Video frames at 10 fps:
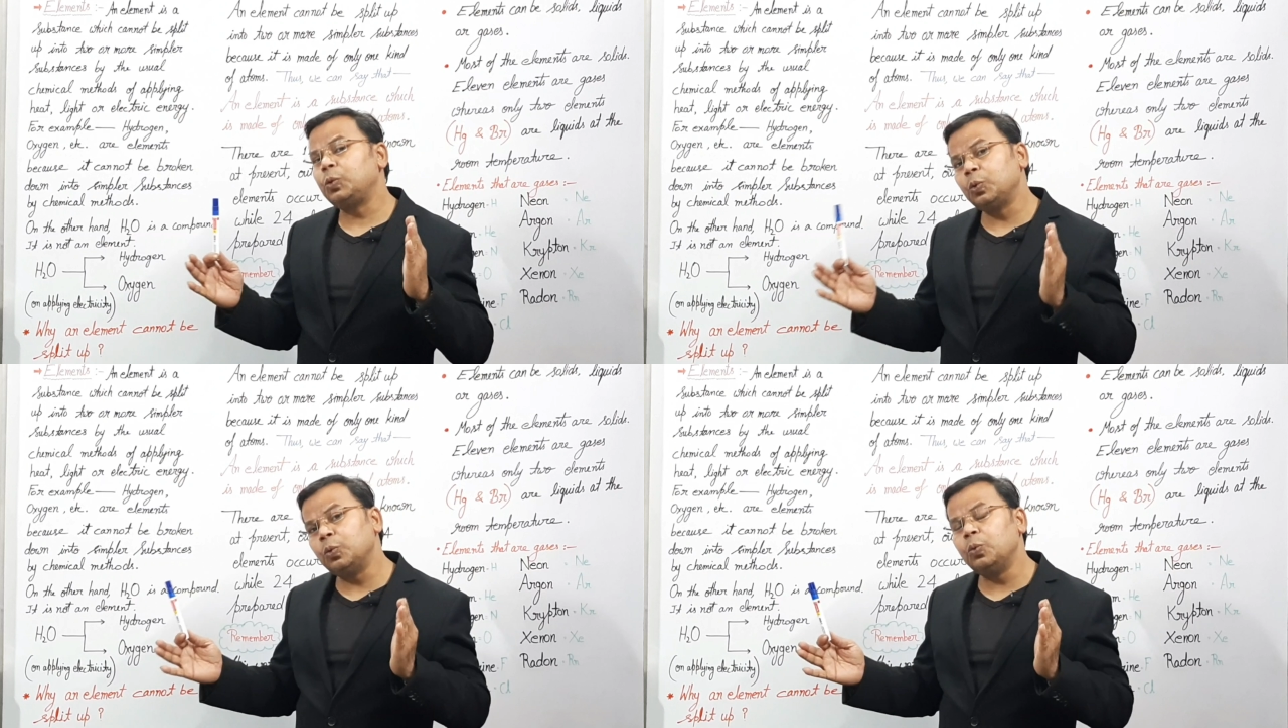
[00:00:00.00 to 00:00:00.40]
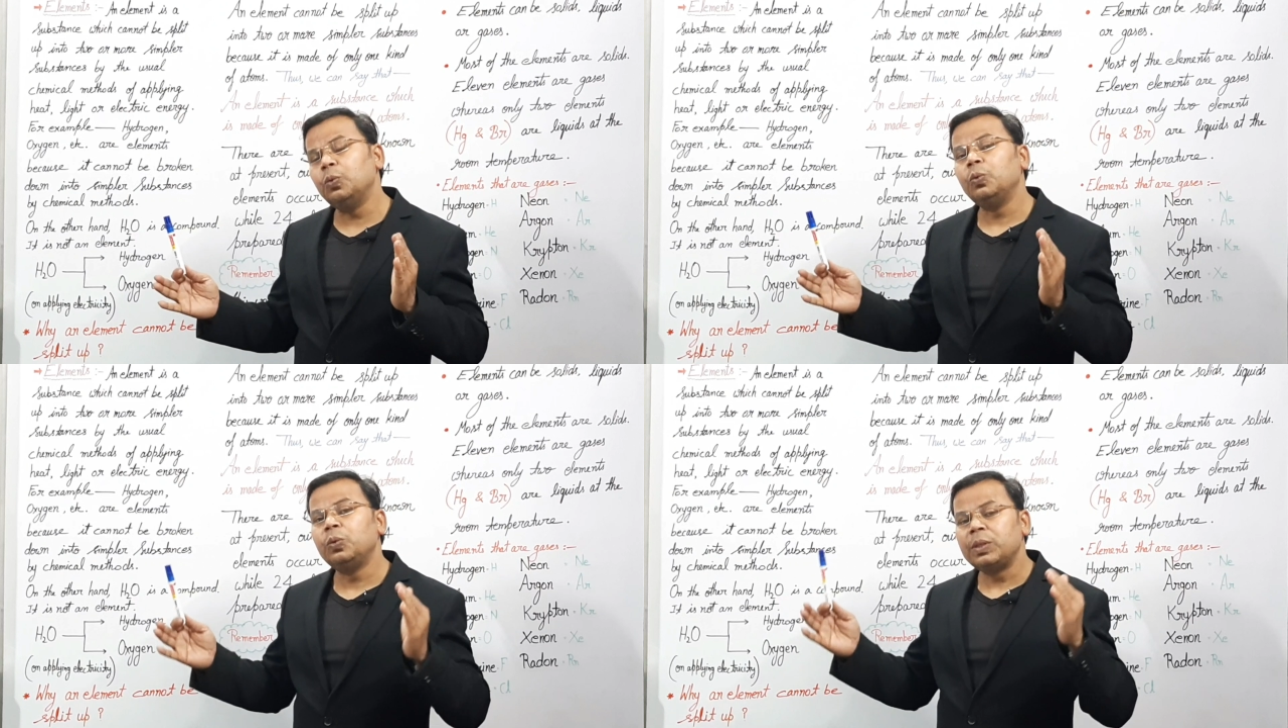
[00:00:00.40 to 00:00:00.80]

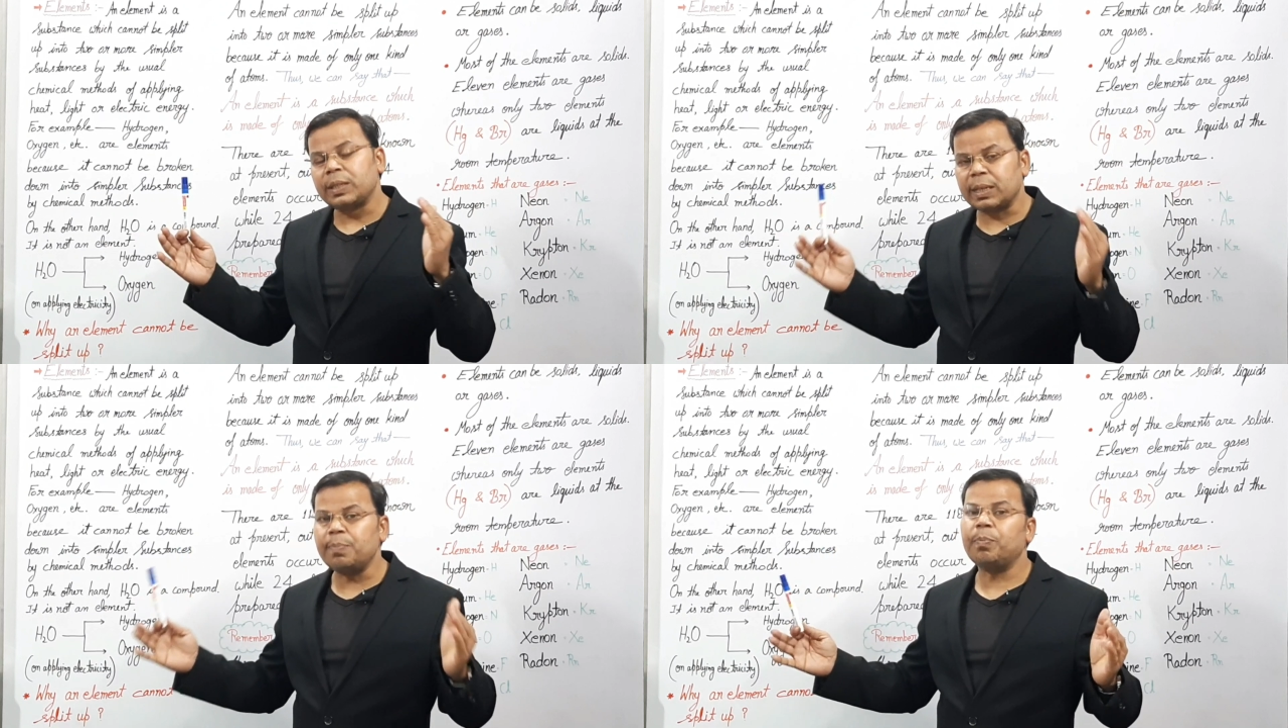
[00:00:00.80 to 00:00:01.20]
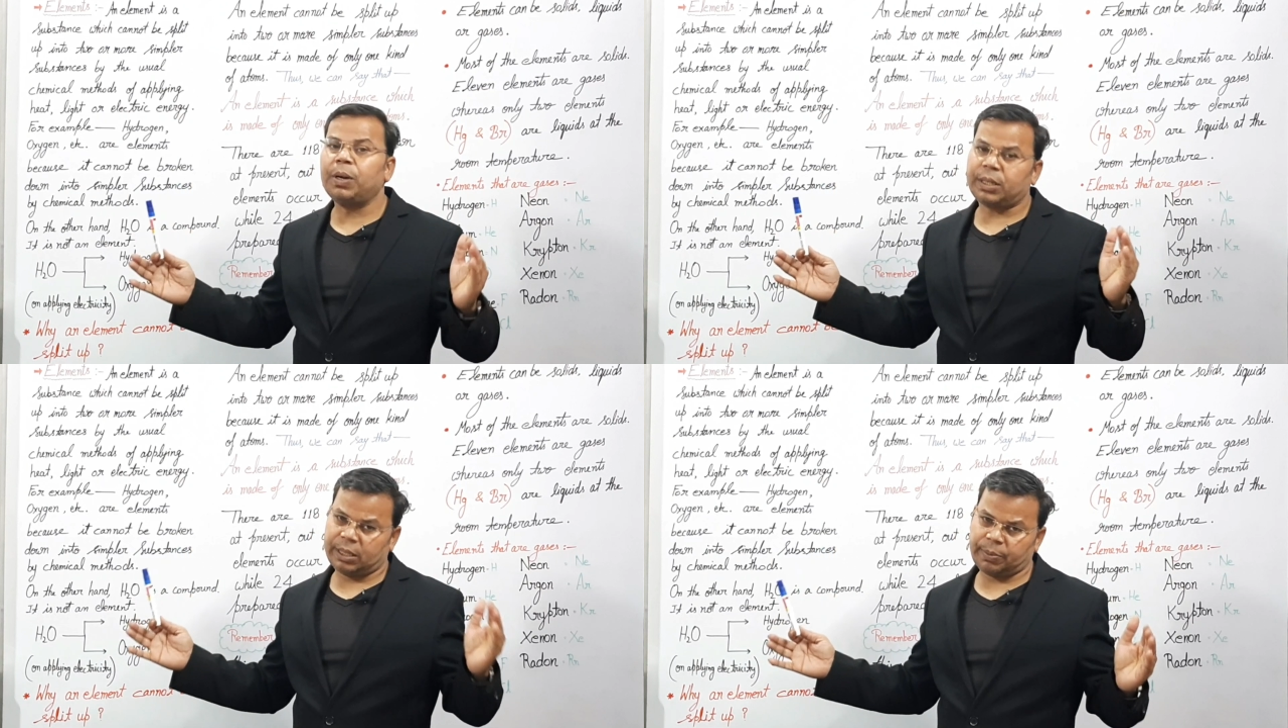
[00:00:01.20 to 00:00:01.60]
two
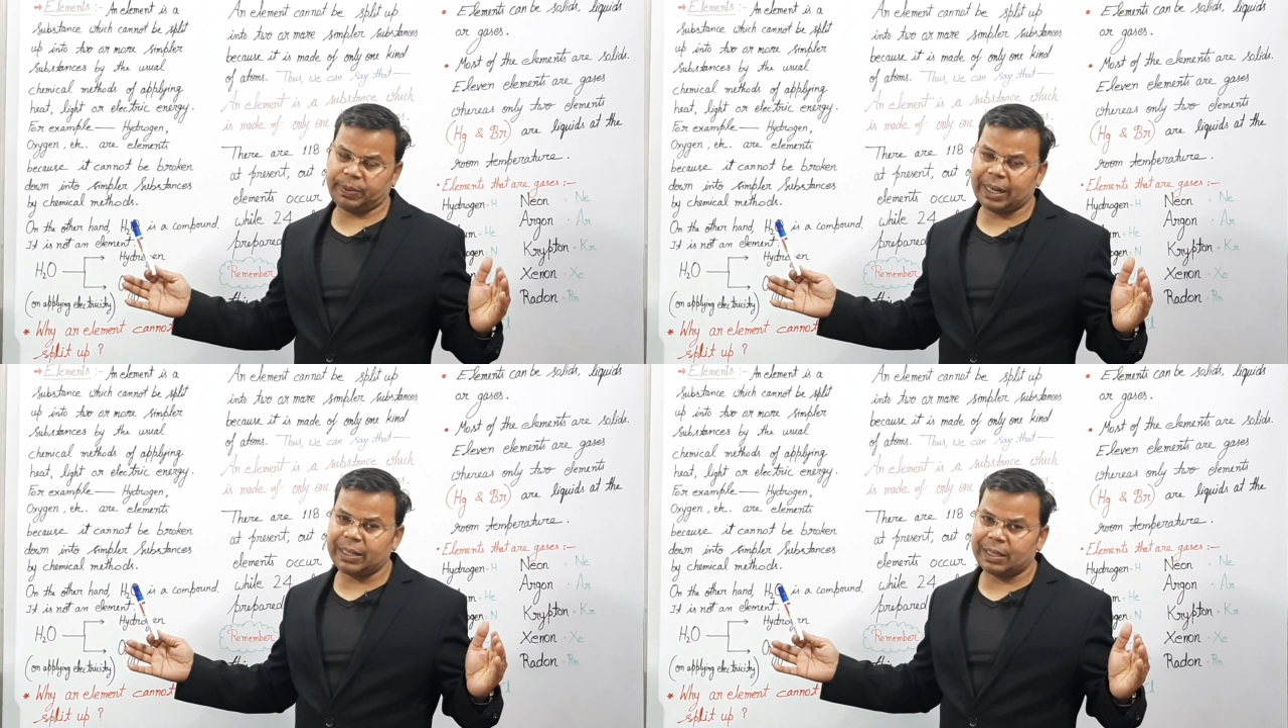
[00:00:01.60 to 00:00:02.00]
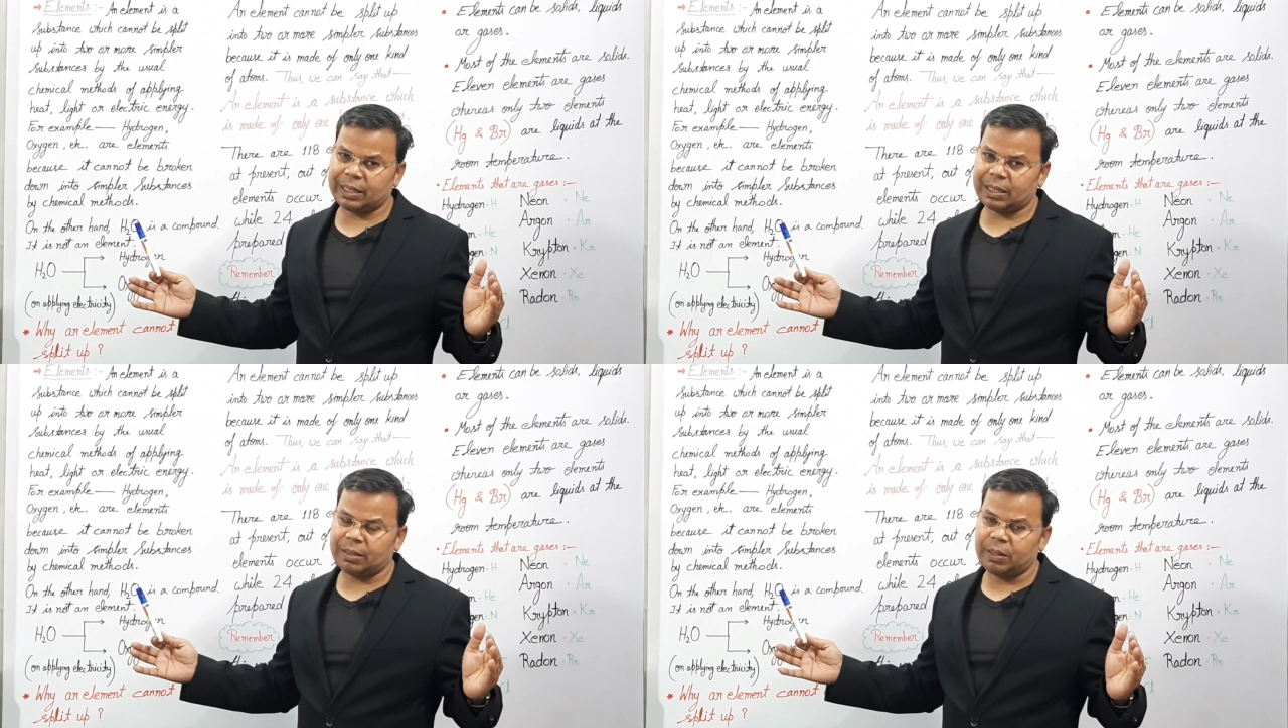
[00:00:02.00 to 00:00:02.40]
simpler
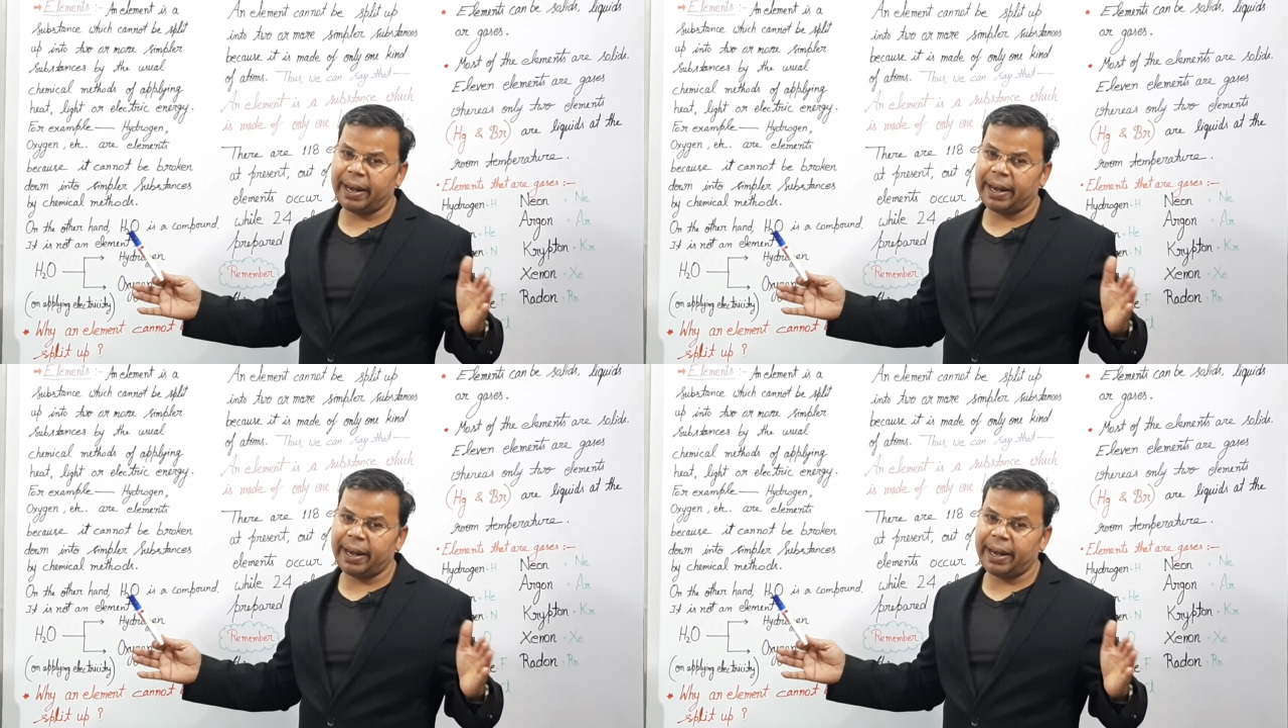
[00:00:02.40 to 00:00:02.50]
substances,